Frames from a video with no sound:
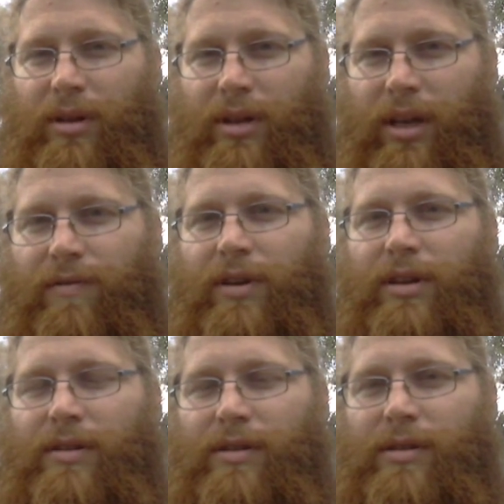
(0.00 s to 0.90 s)

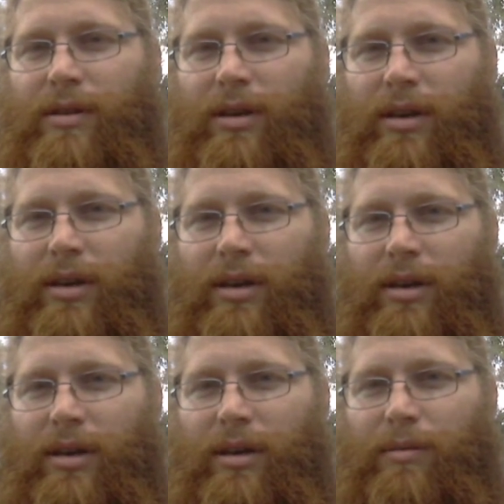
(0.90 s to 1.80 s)
David's
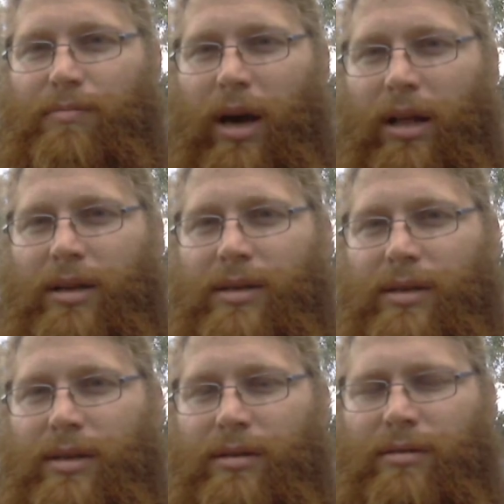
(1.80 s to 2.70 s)
uh,
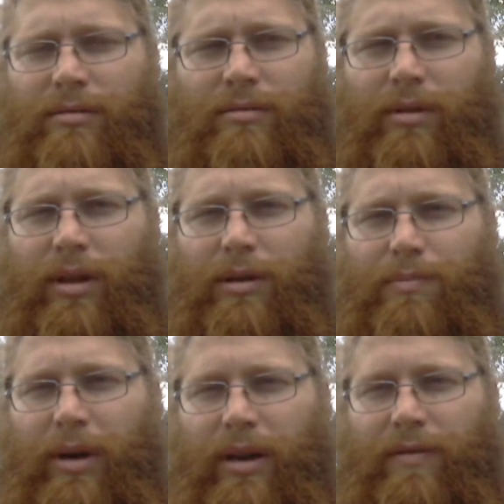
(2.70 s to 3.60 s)
palace, I
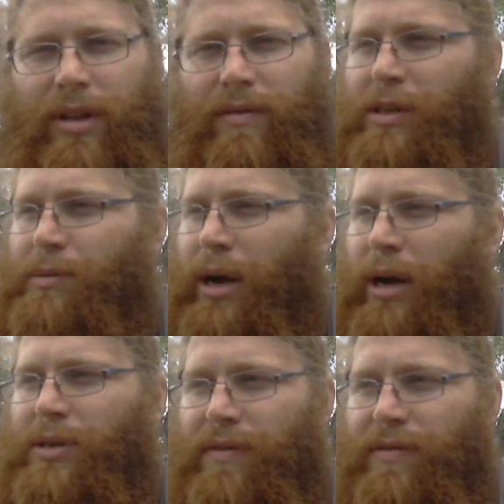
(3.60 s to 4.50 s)
think David's
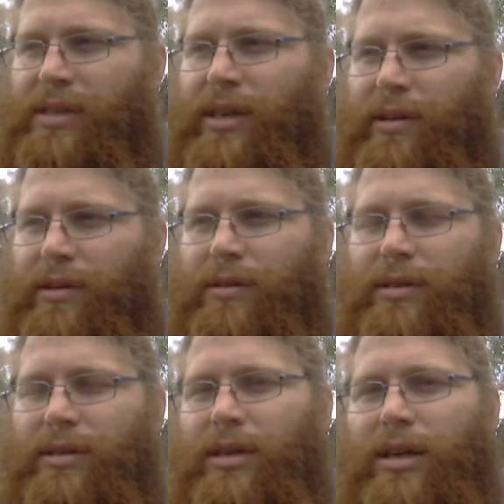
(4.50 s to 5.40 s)
palace, or David
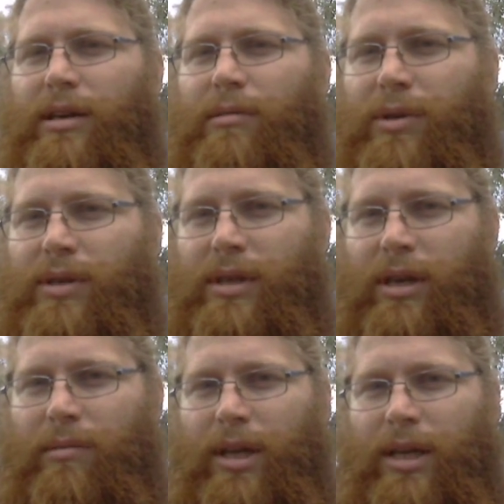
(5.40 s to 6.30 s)
Citadel's
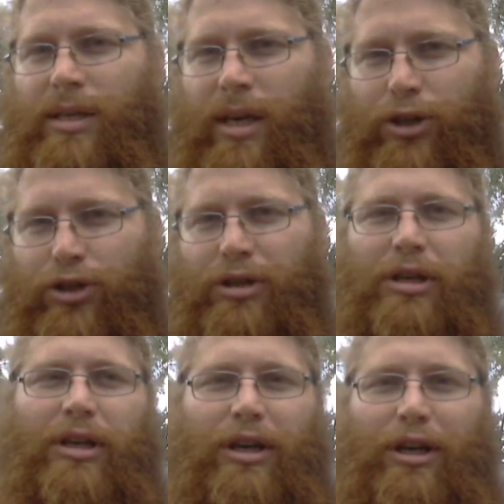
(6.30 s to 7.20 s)
Museum. That's
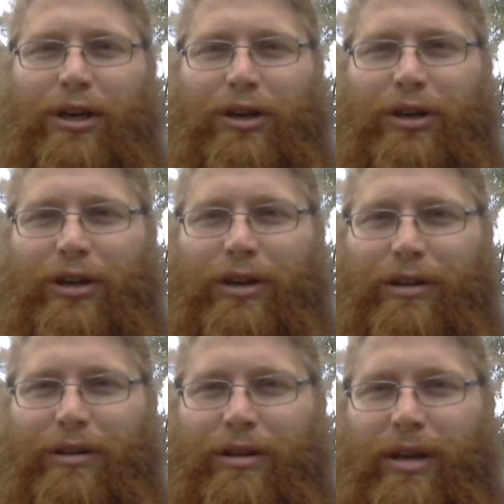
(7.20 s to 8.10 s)
actually,
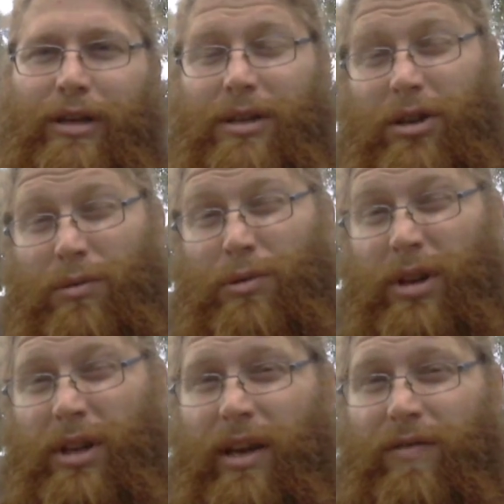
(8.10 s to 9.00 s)
it's
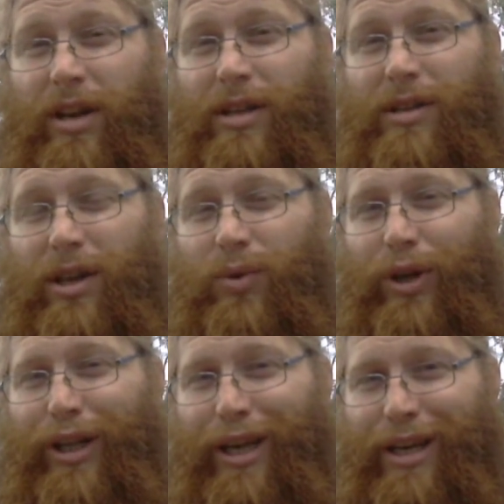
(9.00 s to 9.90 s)
attributed to David. It's not
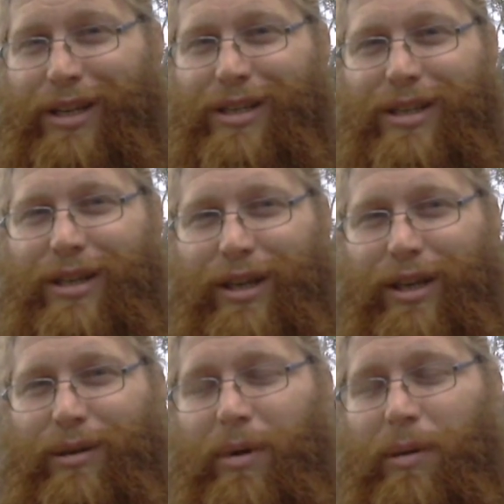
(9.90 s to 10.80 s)
really his.
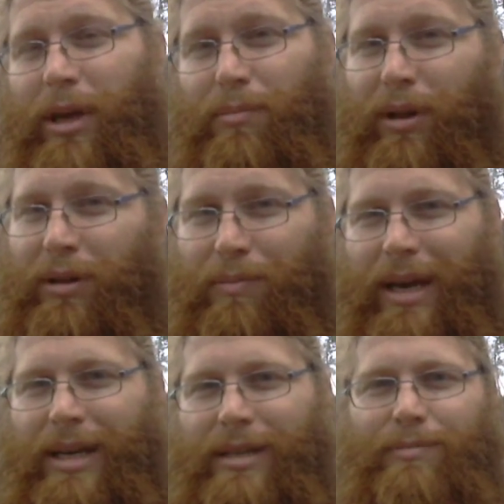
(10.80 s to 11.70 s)
Maybe he built the
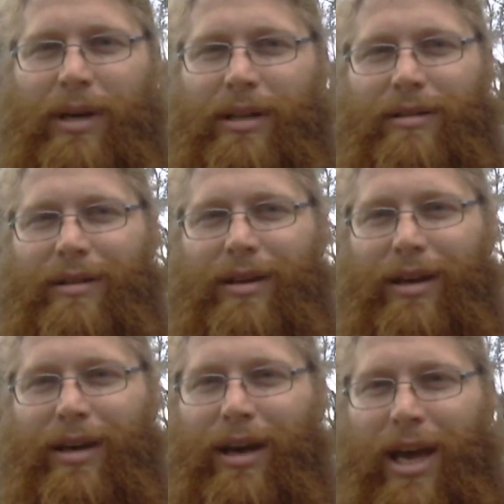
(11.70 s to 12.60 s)
base, but
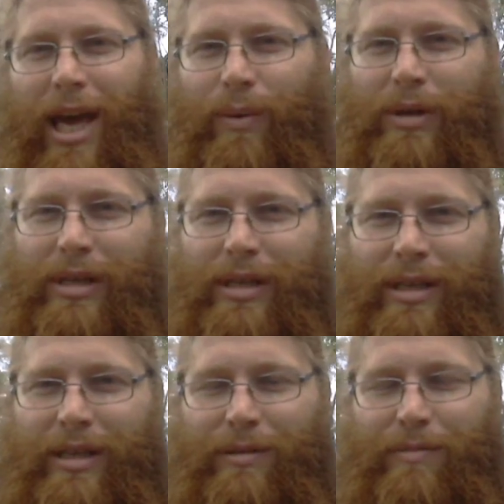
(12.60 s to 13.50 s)
uh, it was
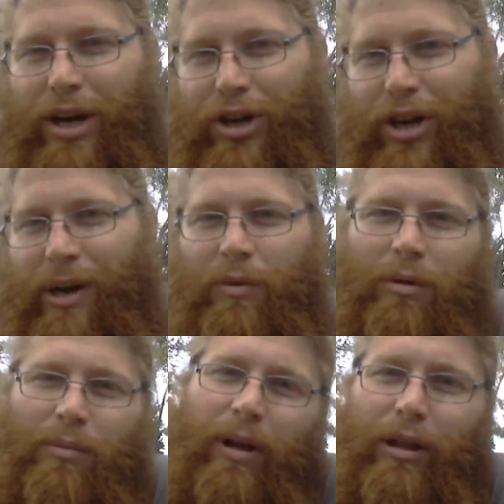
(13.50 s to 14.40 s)
smashed down and
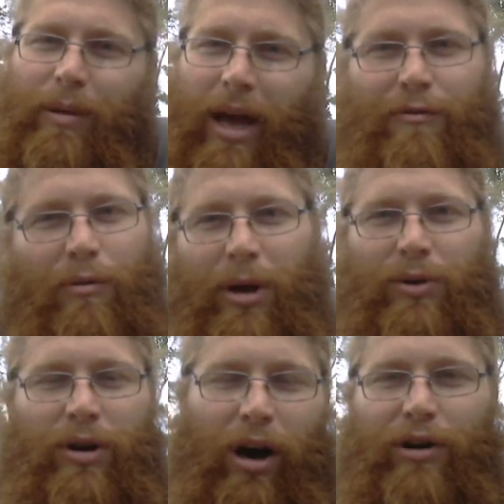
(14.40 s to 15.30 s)
rebuilt by everybody
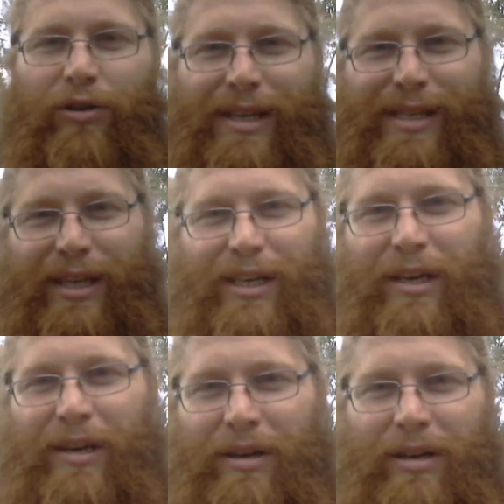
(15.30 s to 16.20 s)
who conquered the city.